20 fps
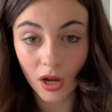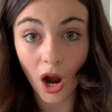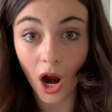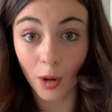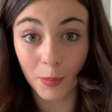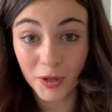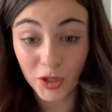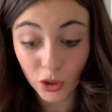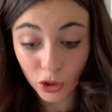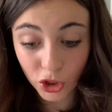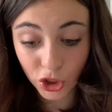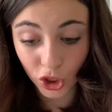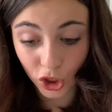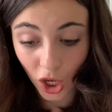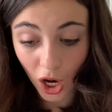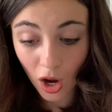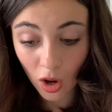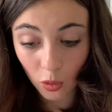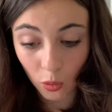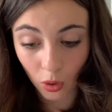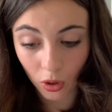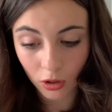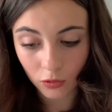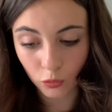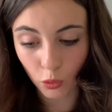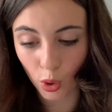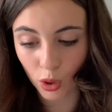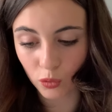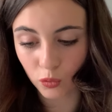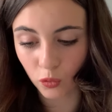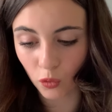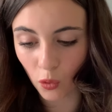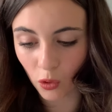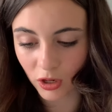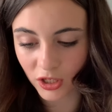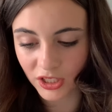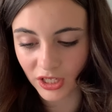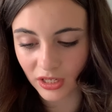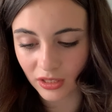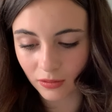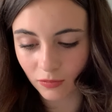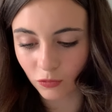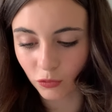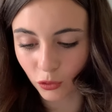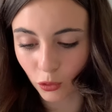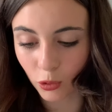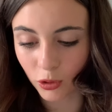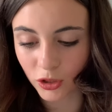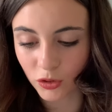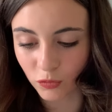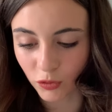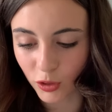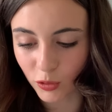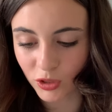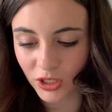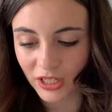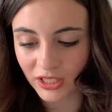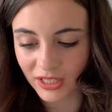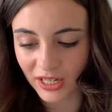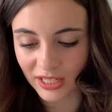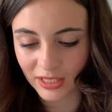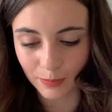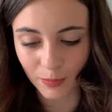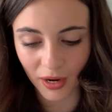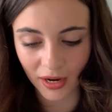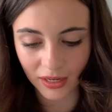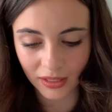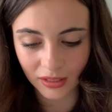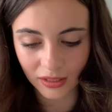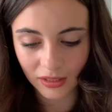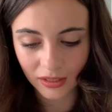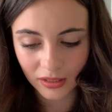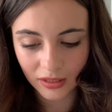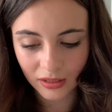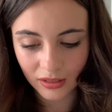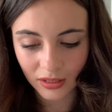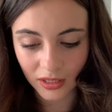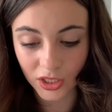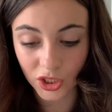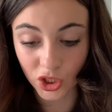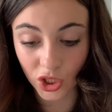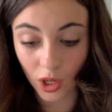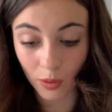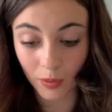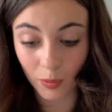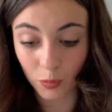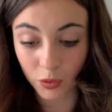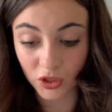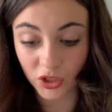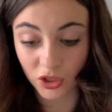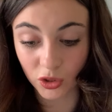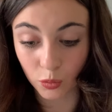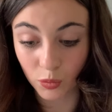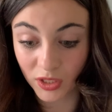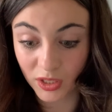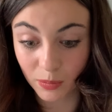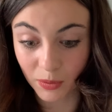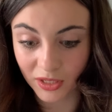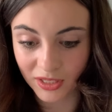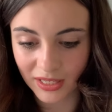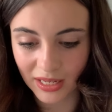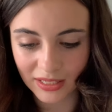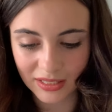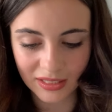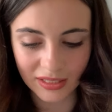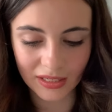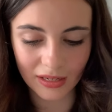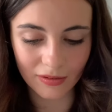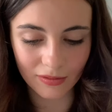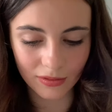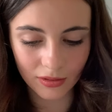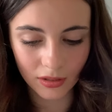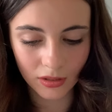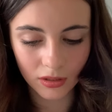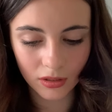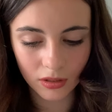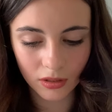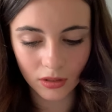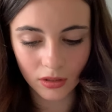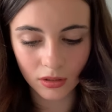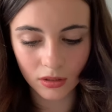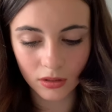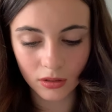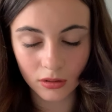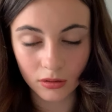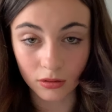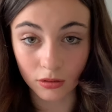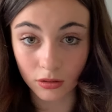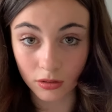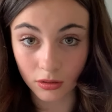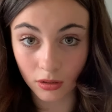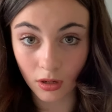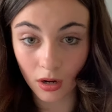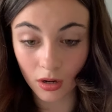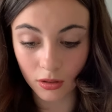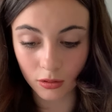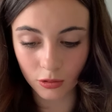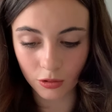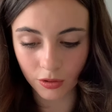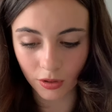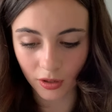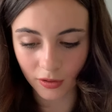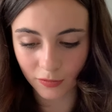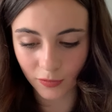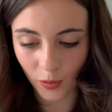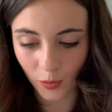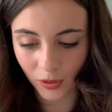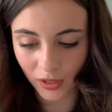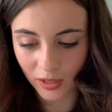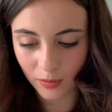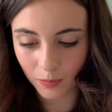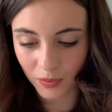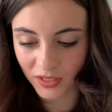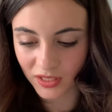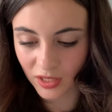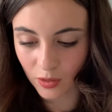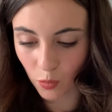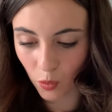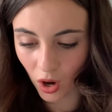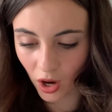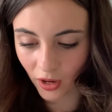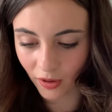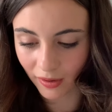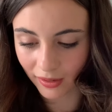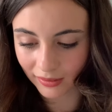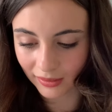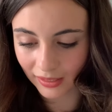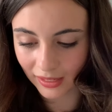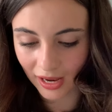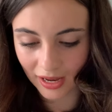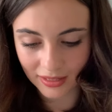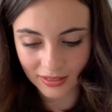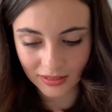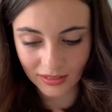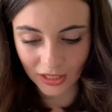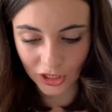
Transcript: Are we good to go? Roared, roared, roared Root into his mic, as though it wasn't whisper sensitive. Good to go, thought Foaly, busy wiring the last